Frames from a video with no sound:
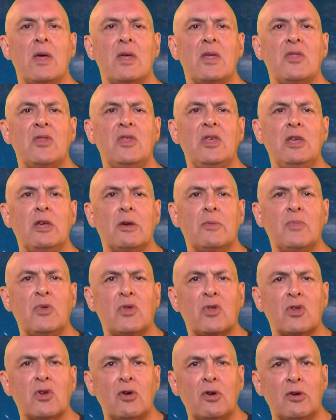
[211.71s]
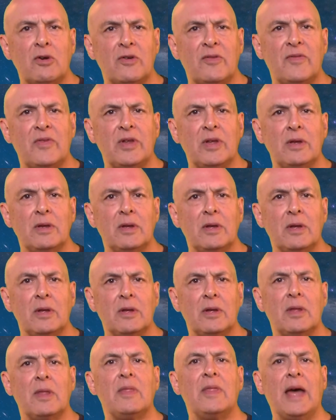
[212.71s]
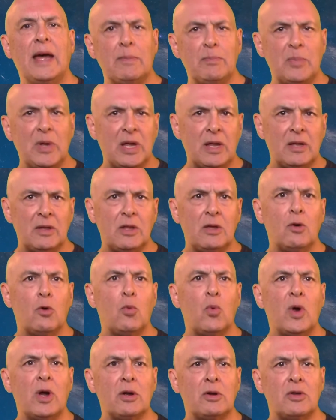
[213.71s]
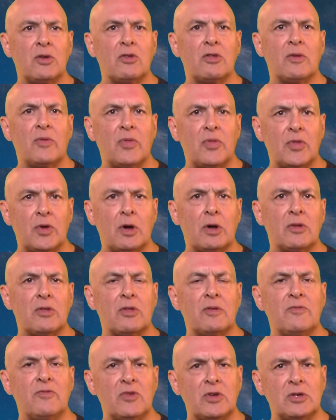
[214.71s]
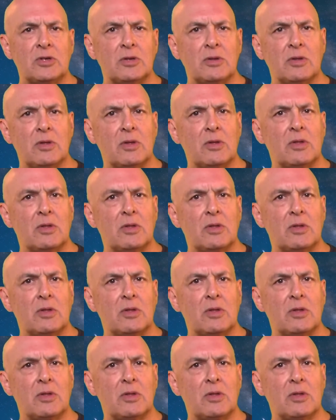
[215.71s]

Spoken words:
The observed, that being the awareness of thoughts and visions,